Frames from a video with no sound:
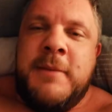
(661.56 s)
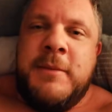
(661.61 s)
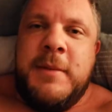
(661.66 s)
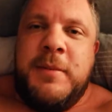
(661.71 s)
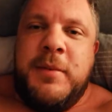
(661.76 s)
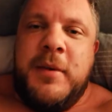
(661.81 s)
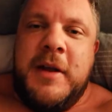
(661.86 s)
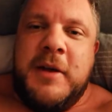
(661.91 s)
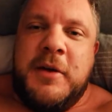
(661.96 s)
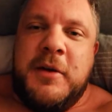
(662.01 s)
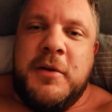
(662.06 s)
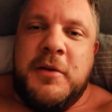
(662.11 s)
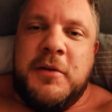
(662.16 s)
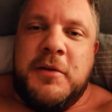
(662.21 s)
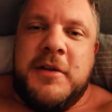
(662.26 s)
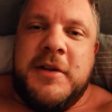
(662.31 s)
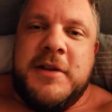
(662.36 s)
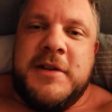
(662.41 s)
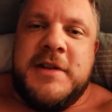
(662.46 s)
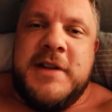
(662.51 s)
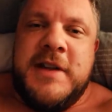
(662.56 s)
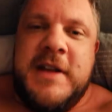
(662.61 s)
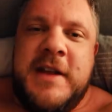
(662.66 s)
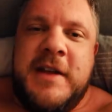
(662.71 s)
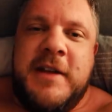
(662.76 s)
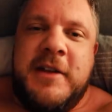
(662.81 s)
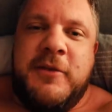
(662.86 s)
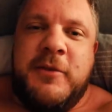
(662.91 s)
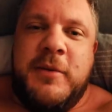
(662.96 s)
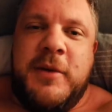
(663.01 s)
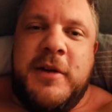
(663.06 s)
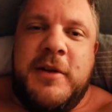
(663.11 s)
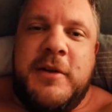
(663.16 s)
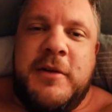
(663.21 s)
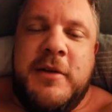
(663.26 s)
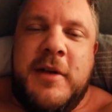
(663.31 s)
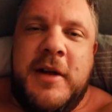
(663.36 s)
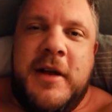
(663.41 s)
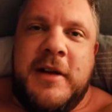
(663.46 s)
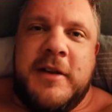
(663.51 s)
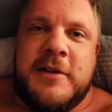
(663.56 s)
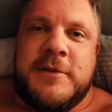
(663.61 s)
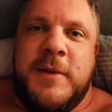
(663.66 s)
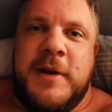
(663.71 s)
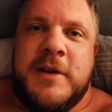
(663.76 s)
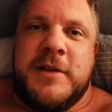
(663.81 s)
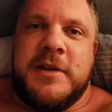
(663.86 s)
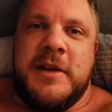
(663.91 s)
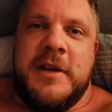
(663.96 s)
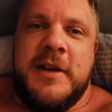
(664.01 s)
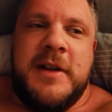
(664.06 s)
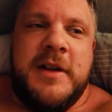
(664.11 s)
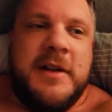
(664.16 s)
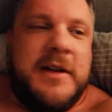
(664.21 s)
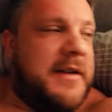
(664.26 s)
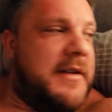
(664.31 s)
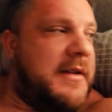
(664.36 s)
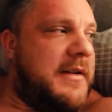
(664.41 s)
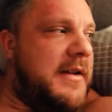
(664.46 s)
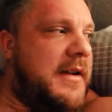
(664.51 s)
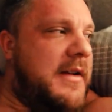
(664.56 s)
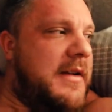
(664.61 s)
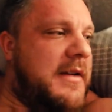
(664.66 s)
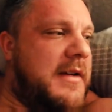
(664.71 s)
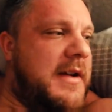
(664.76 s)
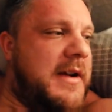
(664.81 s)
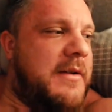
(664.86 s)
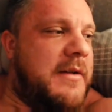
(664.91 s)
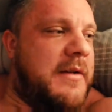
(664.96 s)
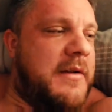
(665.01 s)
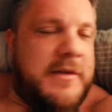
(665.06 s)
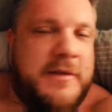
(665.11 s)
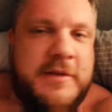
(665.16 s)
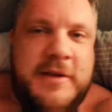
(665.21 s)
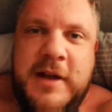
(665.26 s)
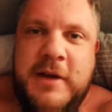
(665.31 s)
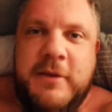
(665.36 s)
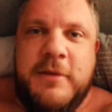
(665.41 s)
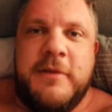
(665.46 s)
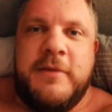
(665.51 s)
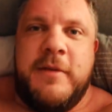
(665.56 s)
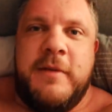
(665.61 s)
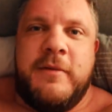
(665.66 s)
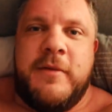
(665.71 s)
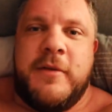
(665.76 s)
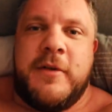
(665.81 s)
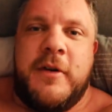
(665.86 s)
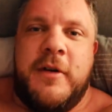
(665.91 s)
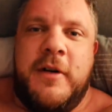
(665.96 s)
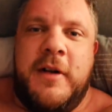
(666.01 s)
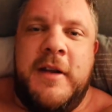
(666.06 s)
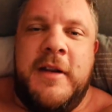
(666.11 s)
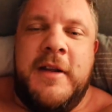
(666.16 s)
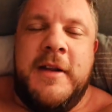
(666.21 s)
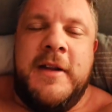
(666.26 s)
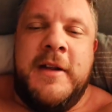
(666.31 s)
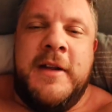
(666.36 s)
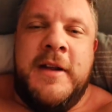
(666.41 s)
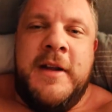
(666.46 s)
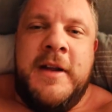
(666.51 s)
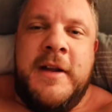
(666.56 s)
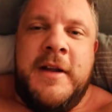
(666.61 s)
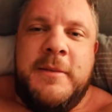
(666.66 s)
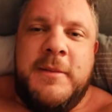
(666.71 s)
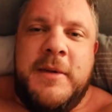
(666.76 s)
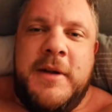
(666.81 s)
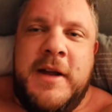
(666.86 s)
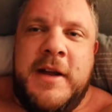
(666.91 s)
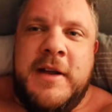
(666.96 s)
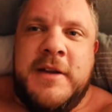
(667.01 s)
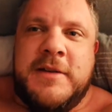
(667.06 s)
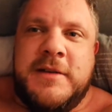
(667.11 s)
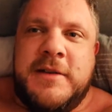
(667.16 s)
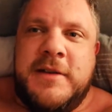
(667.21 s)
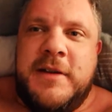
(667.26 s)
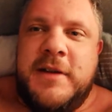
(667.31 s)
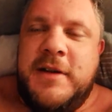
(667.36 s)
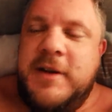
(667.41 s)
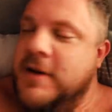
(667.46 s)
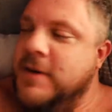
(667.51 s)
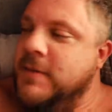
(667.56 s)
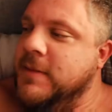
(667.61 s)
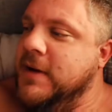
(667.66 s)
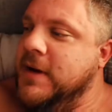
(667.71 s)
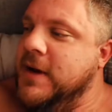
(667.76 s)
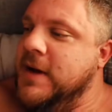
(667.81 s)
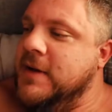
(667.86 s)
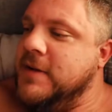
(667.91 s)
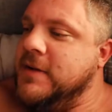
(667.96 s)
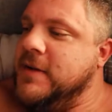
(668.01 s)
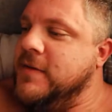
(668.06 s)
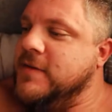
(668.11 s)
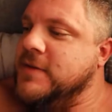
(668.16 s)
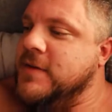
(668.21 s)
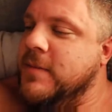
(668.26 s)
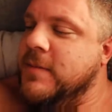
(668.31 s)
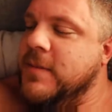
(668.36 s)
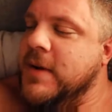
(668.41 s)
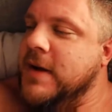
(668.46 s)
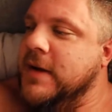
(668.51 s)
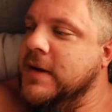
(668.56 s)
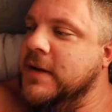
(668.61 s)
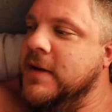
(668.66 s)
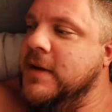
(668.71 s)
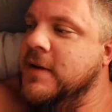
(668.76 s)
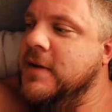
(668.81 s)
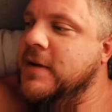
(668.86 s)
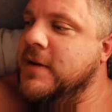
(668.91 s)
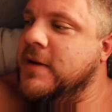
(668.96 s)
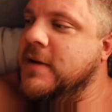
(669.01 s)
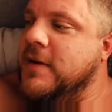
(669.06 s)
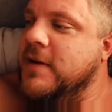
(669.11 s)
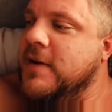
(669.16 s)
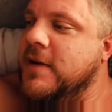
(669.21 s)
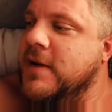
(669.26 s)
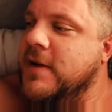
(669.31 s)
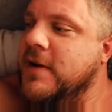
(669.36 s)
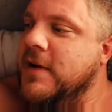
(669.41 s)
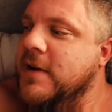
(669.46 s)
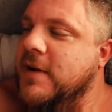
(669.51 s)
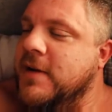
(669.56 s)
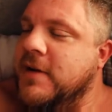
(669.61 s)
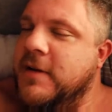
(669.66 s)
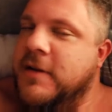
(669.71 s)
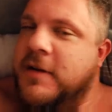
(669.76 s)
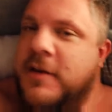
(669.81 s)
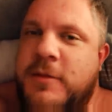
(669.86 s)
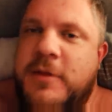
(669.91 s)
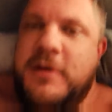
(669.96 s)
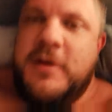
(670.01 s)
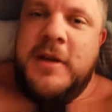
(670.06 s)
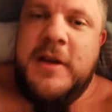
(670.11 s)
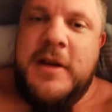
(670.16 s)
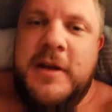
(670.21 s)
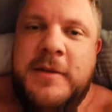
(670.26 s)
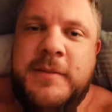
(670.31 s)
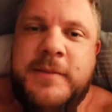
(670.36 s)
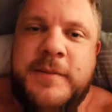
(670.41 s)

It'd be pretty cool to see if we could do that, especially in our little town of Invergordon. It'd be nice. Again, give something back to the community.